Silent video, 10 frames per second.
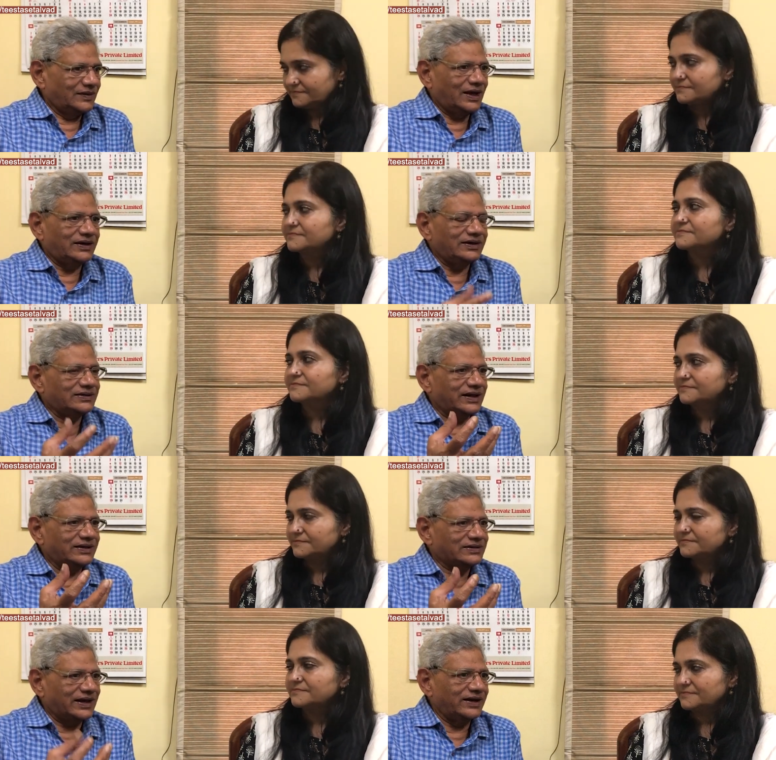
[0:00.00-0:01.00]
Speaker 1: That is
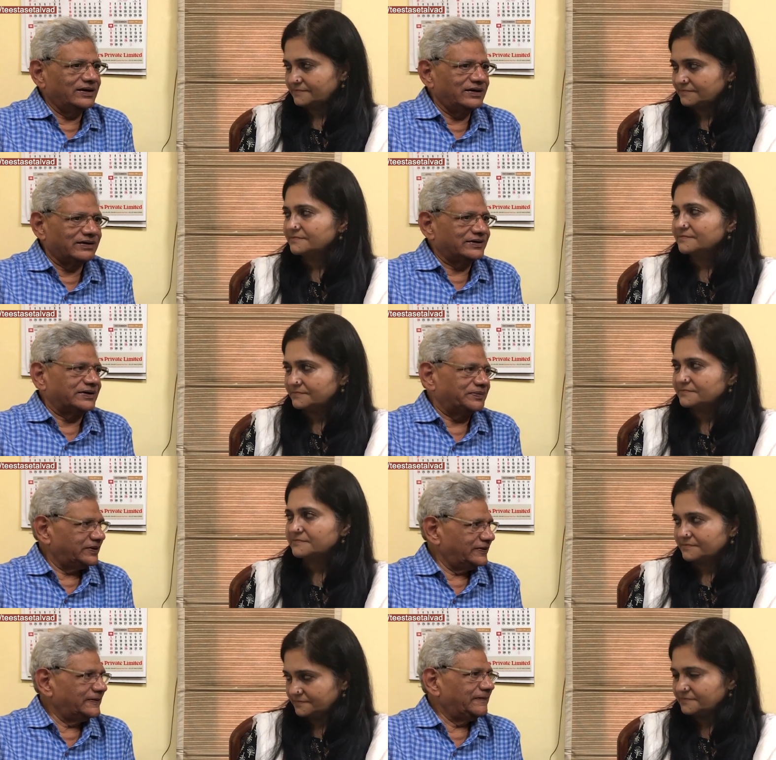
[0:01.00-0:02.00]
their standard
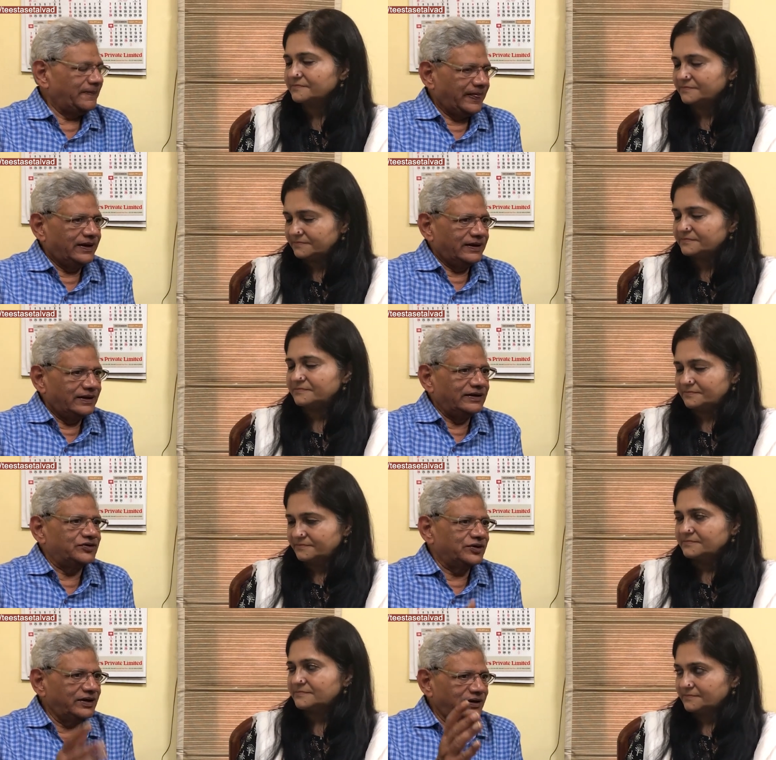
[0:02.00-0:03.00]
recipe.
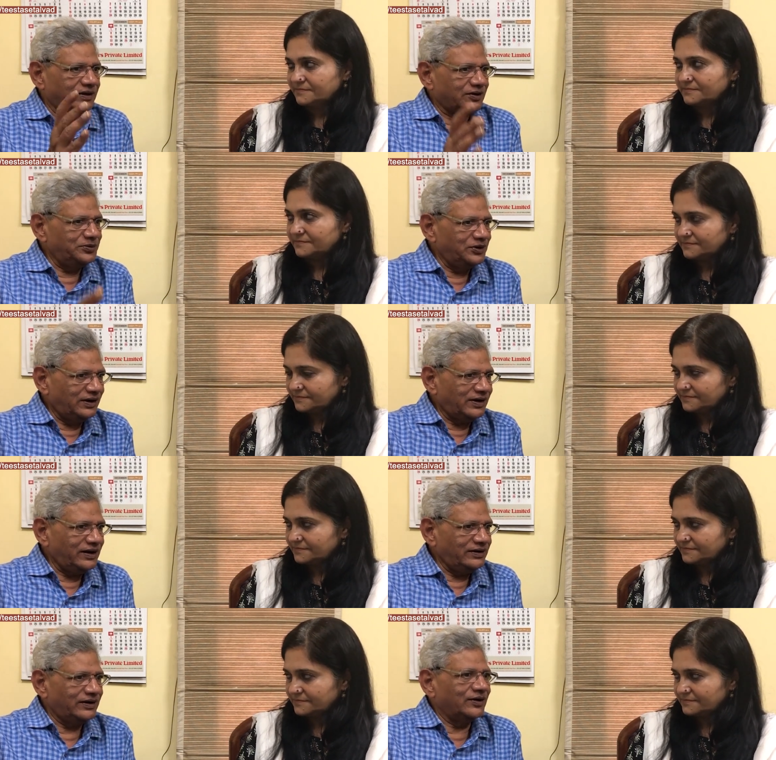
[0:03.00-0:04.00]
Engineer a communal
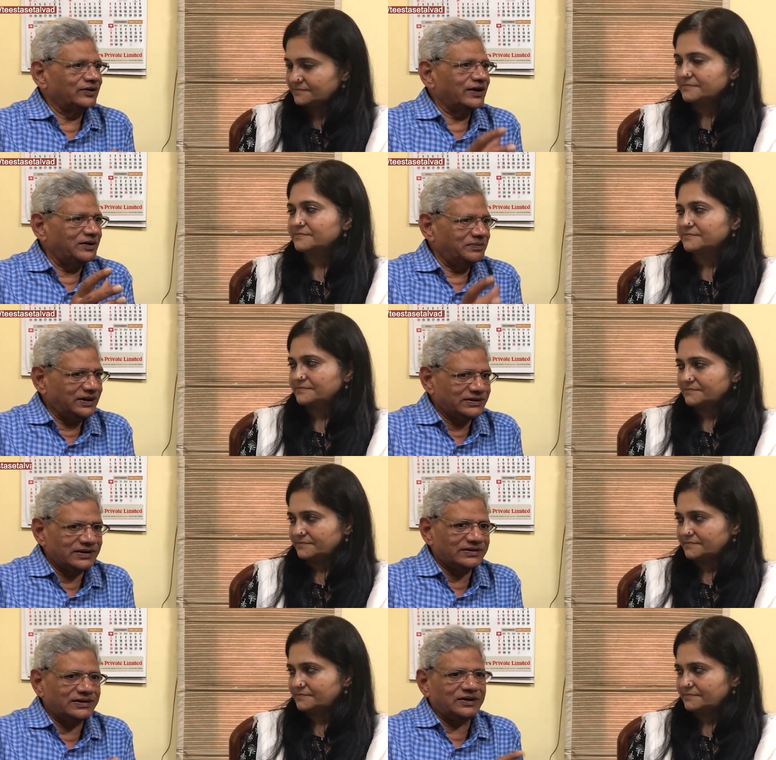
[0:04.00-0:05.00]
right and on that
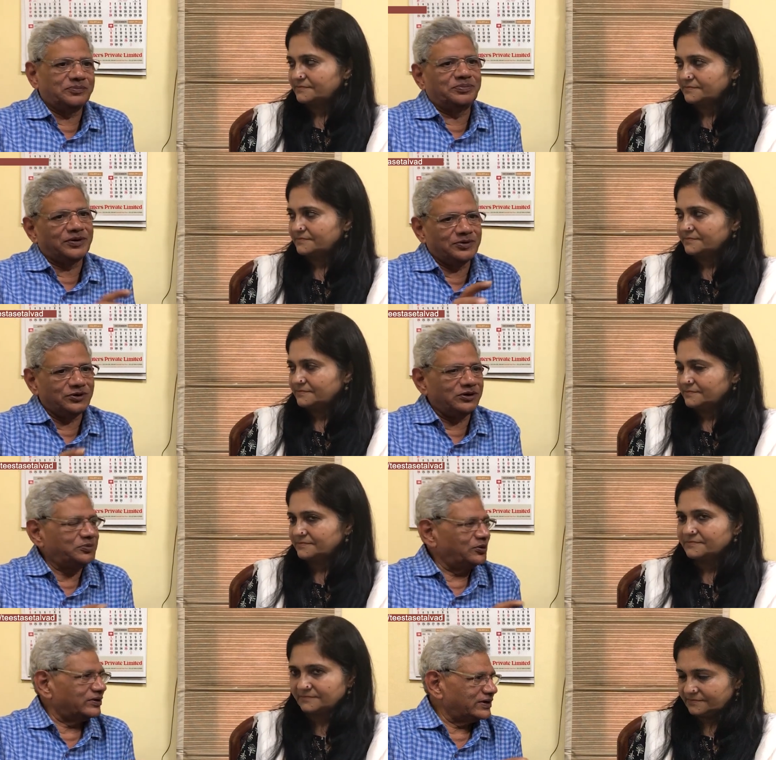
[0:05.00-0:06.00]
basis seek communal
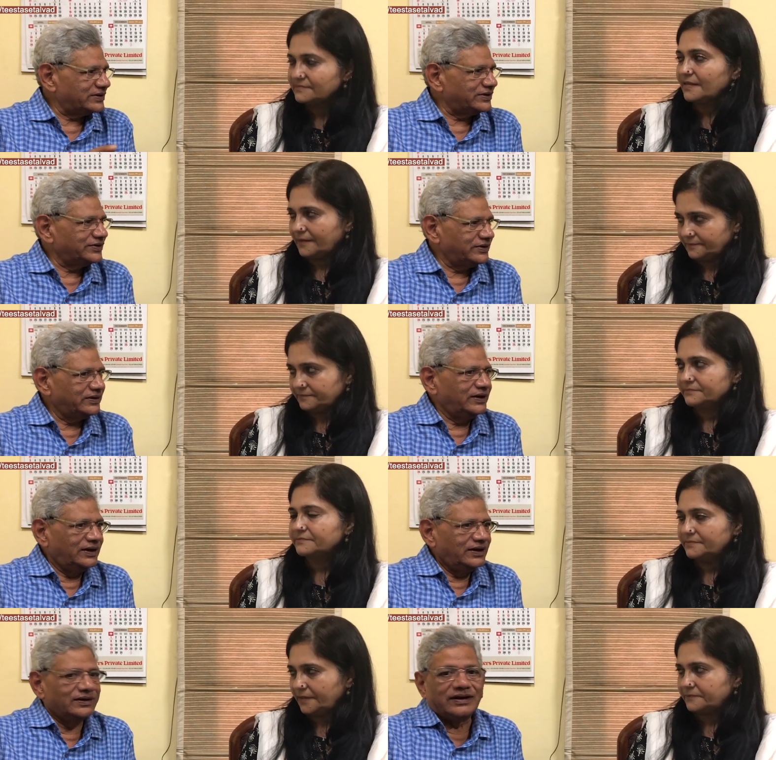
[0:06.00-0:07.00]
polarization.
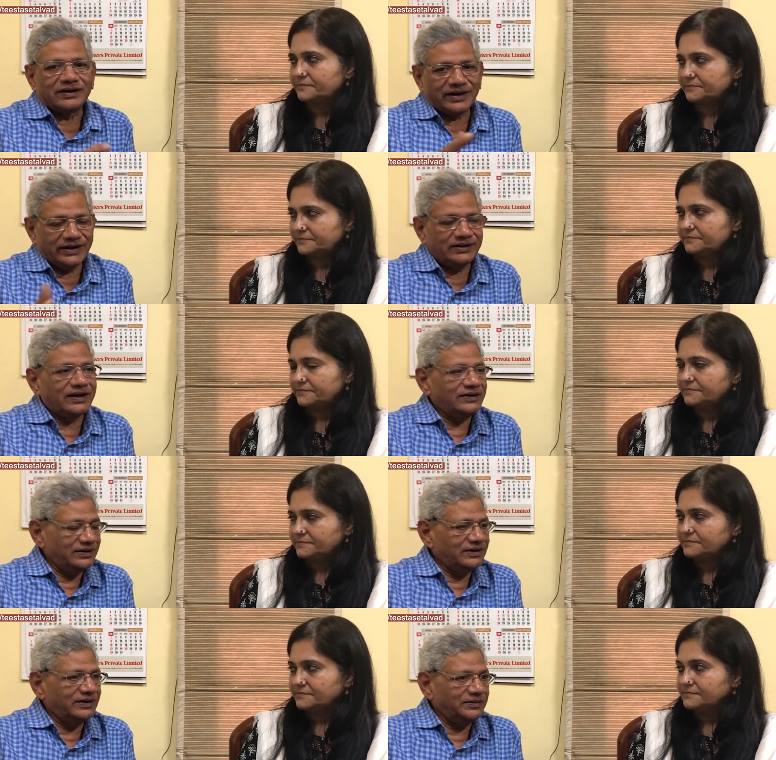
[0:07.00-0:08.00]
They are trying that
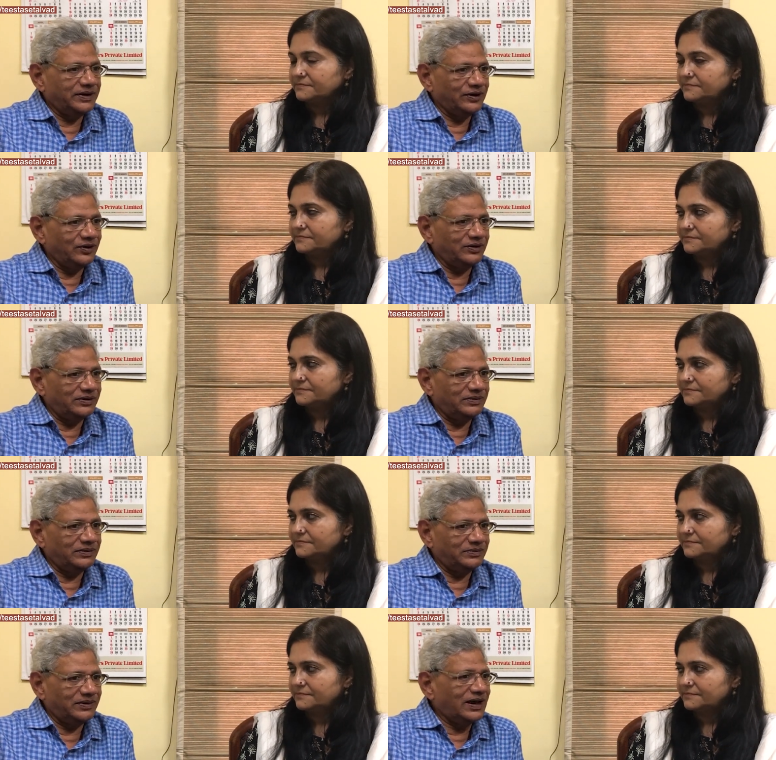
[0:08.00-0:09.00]
in Bengal,
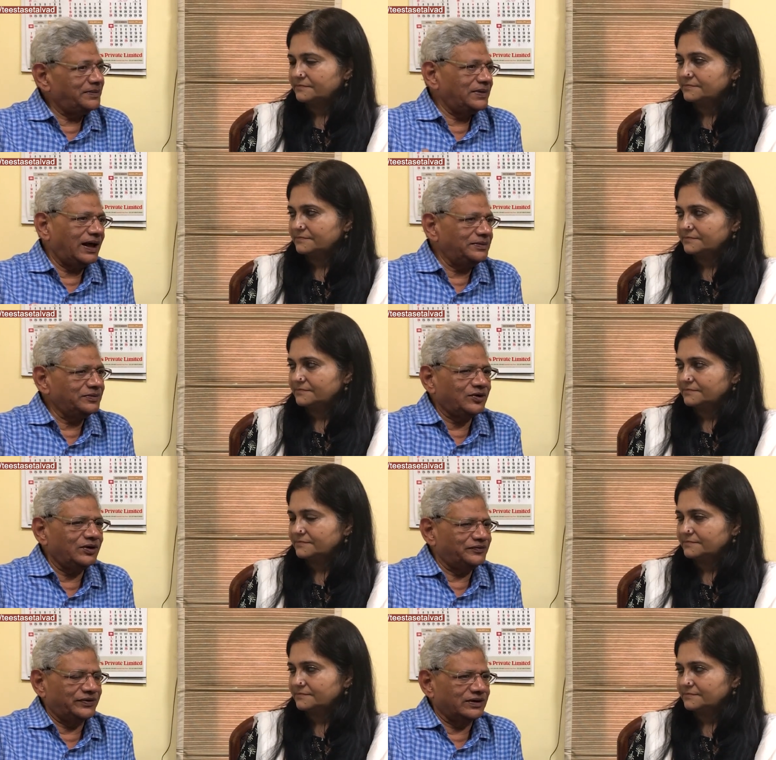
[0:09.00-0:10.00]
but I'm, I'm
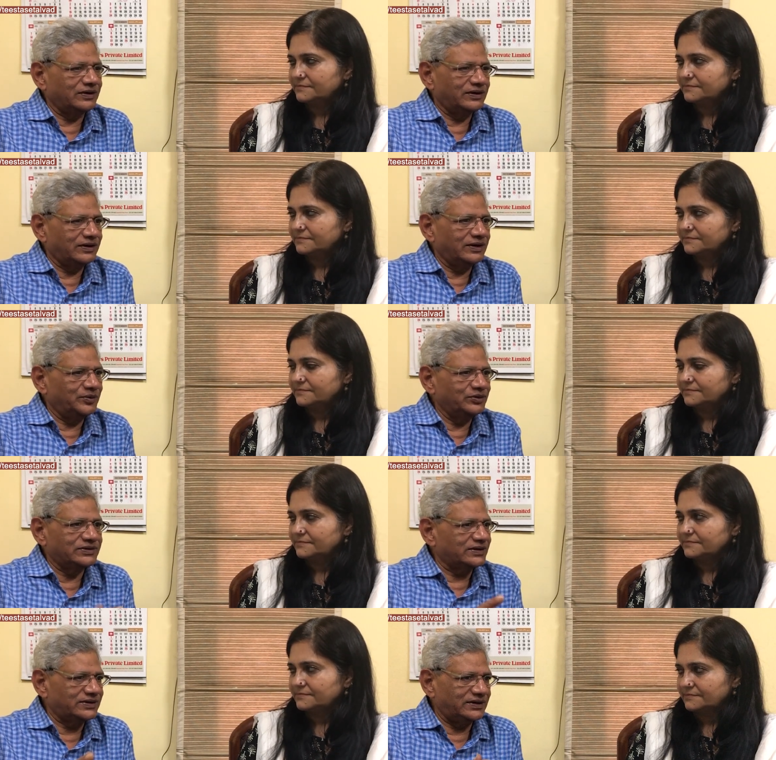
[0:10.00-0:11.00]
confident that they won't
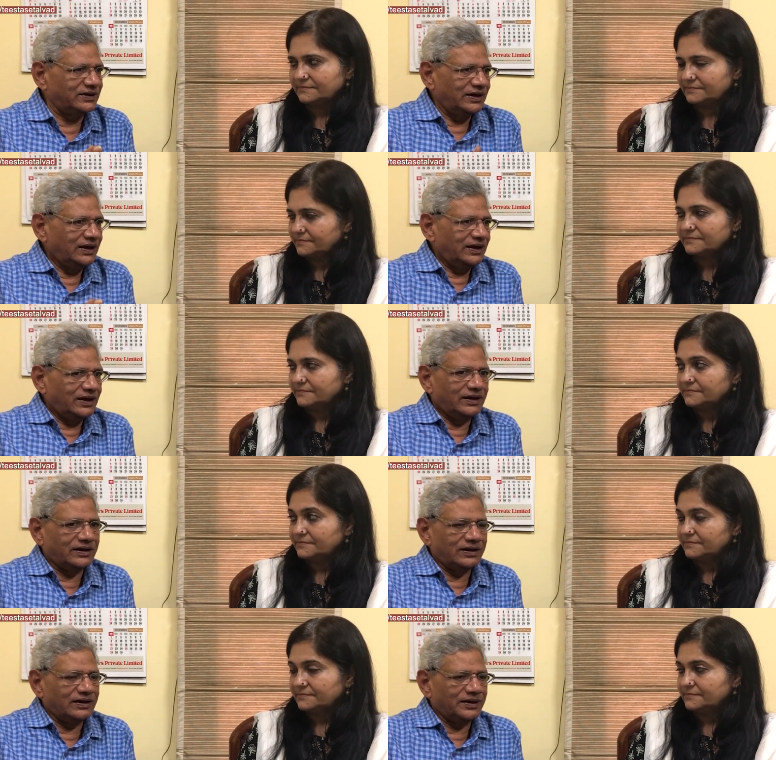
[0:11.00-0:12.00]
succeed. I
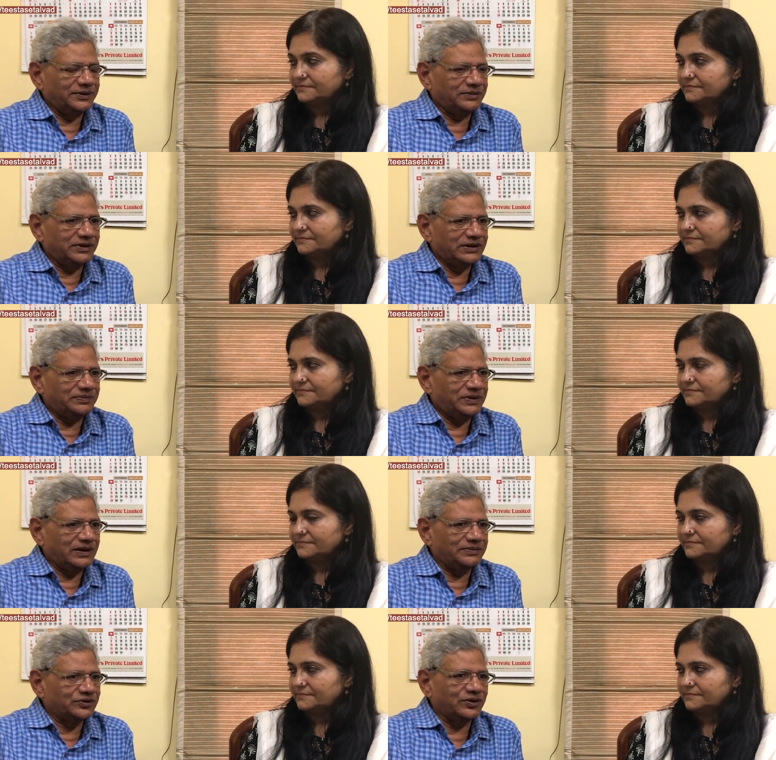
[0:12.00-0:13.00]
mean,
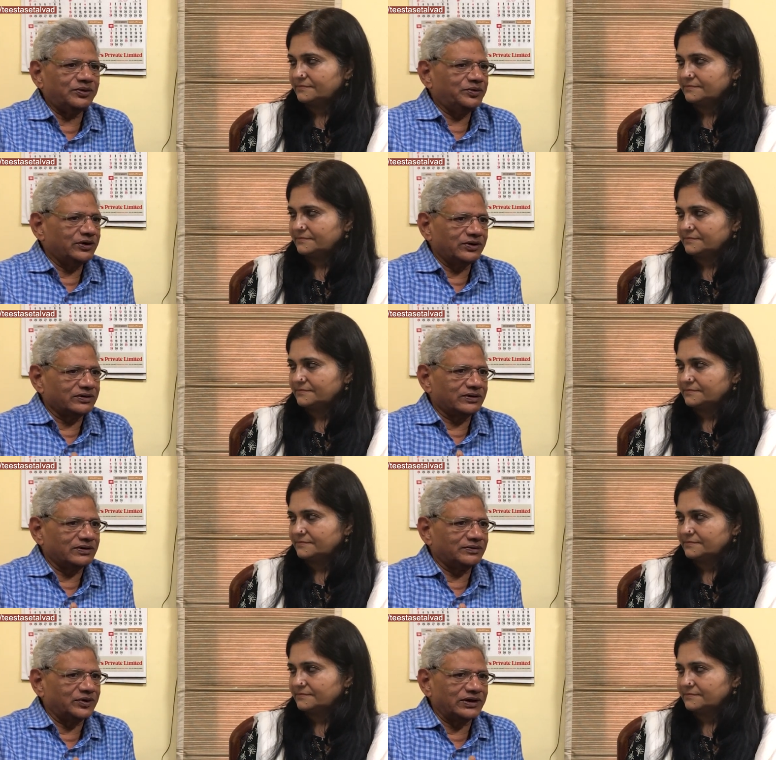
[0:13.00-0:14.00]
BJP, I'm sure, will not
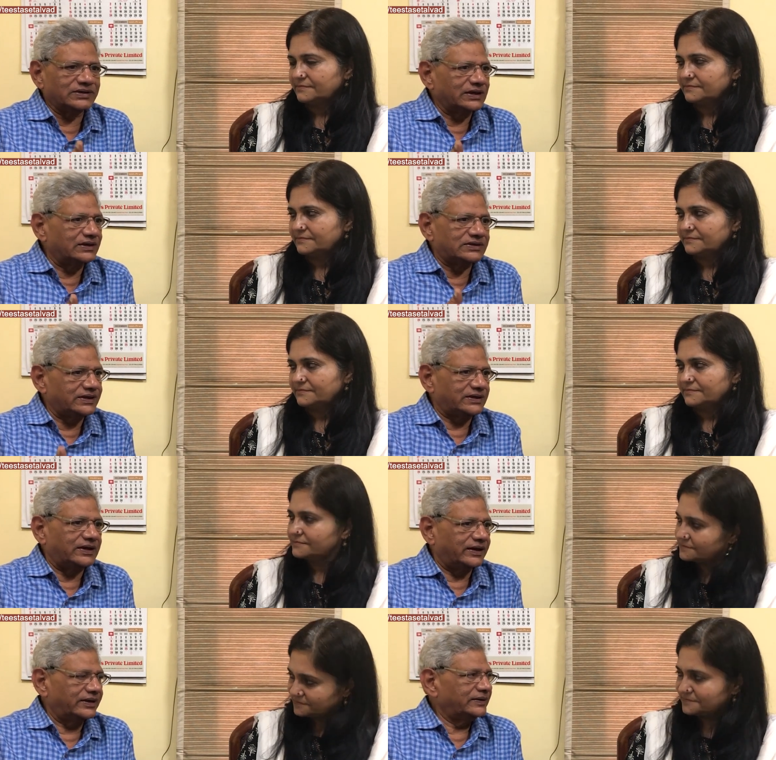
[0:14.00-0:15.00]
win a single
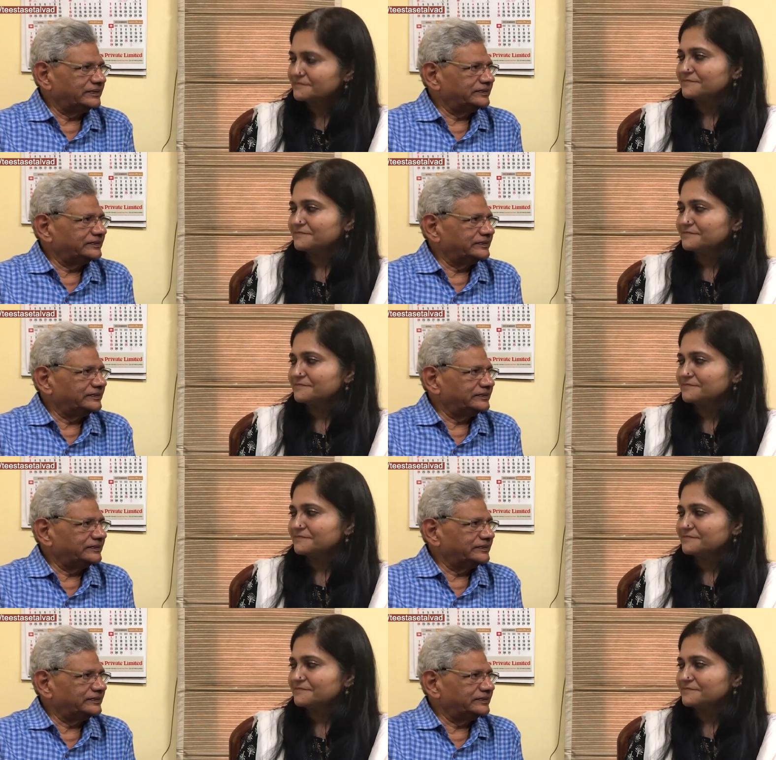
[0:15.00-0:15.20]
seat there.